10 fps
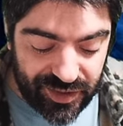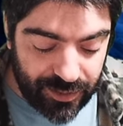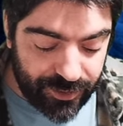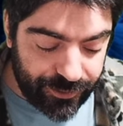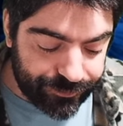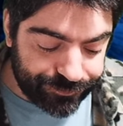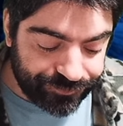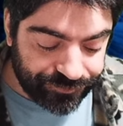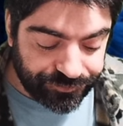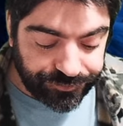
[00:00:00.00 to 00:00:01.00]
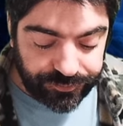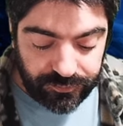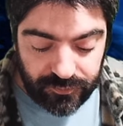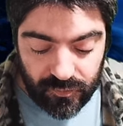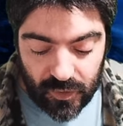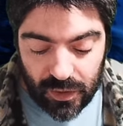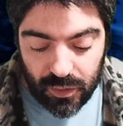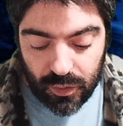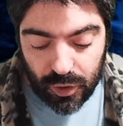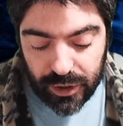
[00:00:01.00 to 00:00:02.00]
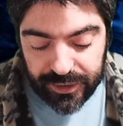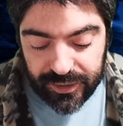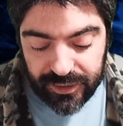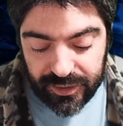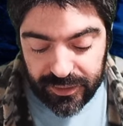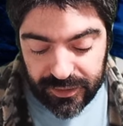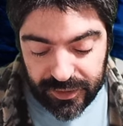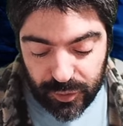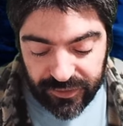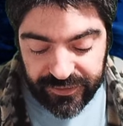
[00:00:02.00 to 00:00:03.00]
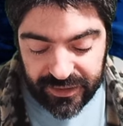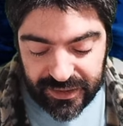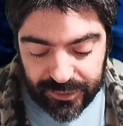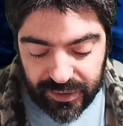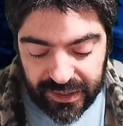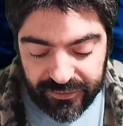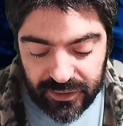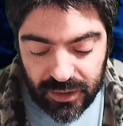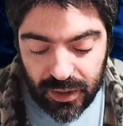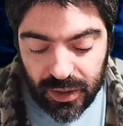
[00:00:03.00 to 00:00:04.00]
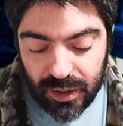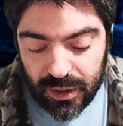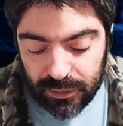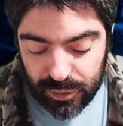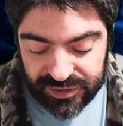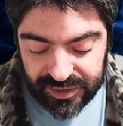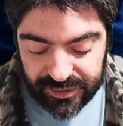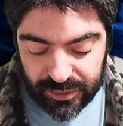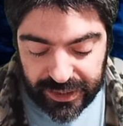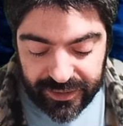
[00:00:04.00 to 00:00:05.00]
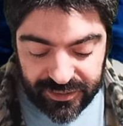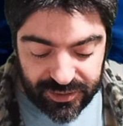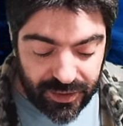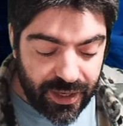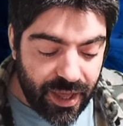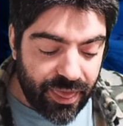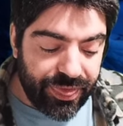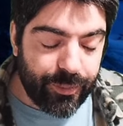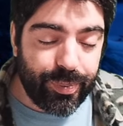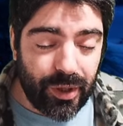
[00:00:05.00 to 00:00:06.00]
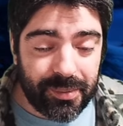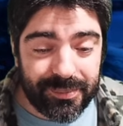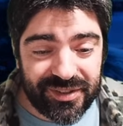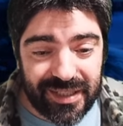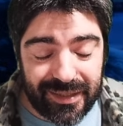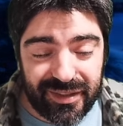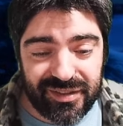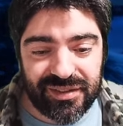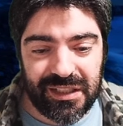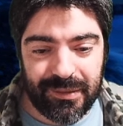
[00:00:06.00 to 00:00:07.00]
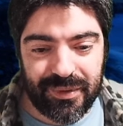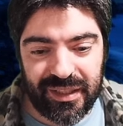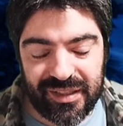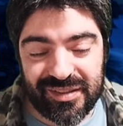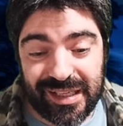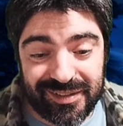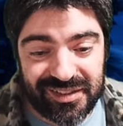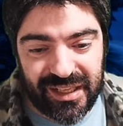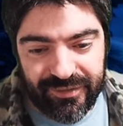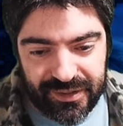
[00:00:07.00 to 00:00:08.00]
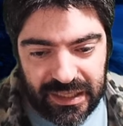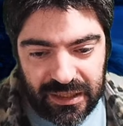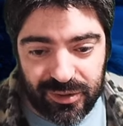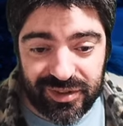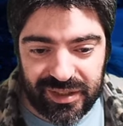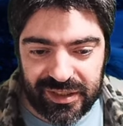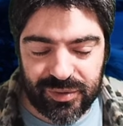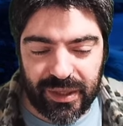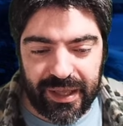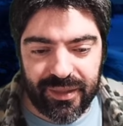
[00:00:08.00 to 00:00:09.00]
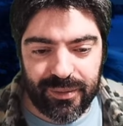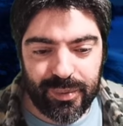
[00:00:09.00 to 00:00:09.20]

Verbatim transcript: team on the new event that we have, Lucid Threads. The problem is that this team is at 7 yellow, 6 red,